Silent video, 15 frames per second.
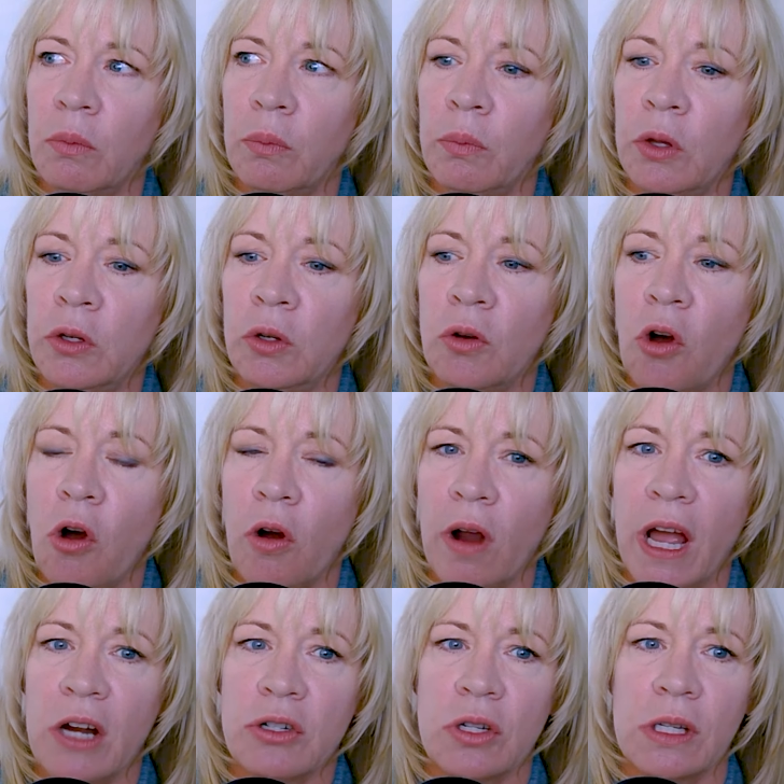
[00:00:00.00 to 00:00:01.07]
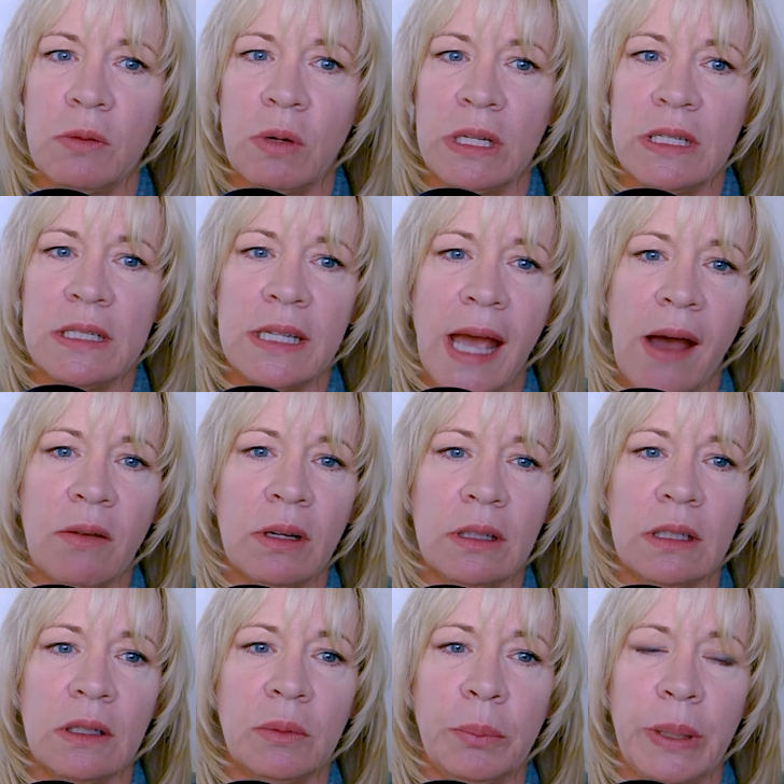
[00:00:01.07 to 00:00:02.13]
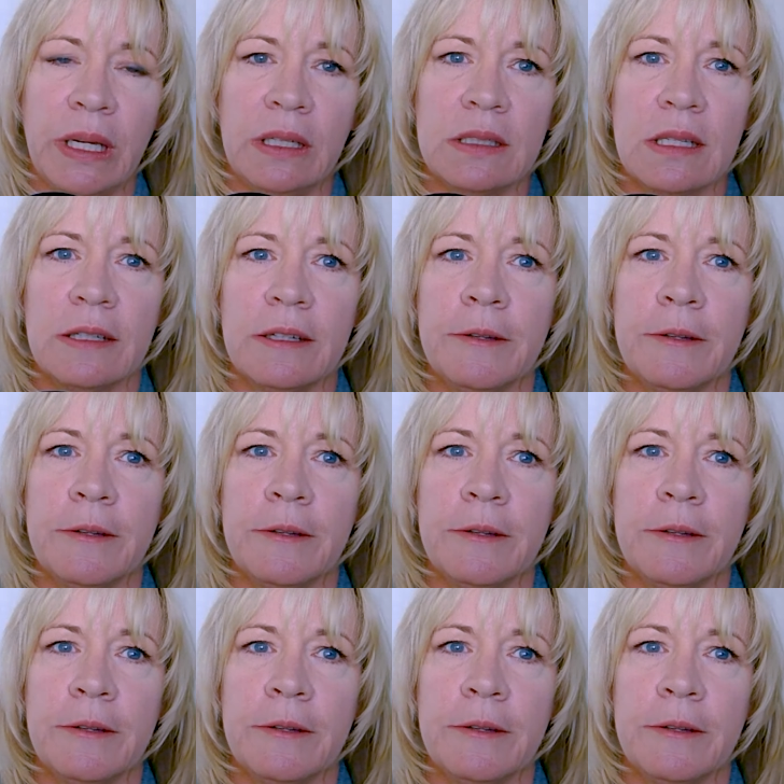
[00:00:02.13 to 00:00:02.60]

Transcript: the new car actually went down a little bit